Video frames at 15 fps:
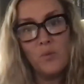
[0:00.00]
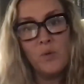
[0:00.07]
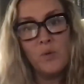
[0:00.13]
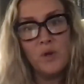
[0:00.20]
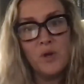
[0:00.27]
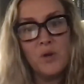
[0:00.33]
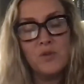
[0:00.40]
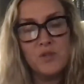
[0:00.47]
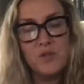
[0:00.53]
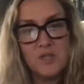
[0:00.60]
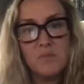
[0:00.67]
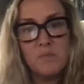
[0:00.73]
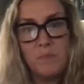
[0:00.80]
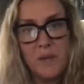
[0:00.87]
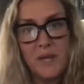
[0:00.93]
We would go
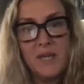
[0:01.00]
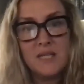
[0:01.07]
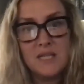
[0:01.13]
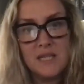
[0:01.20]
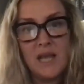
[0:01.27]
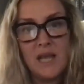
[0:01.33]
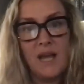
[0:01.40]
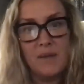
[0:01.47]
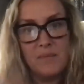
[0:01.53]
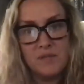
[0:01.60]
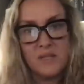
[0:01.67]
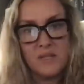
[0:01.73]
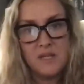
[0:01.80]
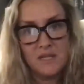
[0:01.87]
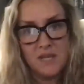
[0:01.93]
pick slabs
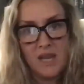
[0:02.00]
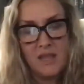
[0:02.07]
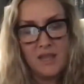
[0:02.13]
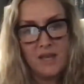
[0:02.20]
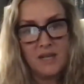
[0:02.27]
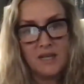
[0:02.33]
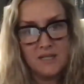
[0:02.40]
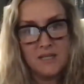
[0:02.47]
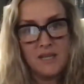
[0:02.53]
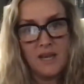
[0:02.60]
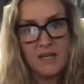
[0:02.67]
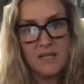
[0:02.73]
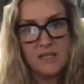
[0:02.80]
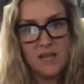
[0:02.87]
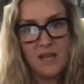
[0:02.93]
and then take that
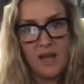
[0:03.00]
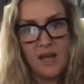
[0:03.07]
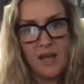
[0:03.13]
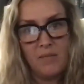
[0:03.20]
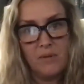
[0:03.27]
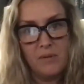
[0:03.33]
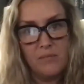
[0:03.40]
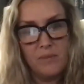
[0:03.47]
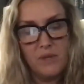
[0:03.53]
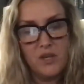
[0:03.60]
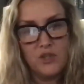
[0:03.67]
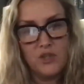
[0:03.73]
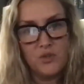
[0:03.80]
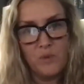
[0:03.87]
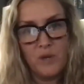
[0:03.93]
exact slab,
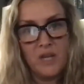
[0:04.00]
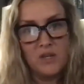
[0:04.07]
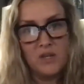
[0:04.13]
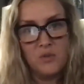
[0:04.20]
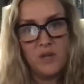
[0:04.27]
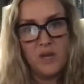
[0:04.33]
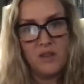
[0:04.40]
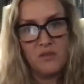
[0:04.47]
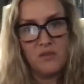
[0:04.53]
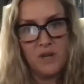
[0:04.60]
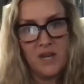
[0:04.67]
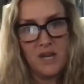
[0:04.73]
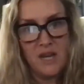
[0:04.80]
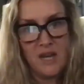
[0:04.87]
because we could do that in 3D and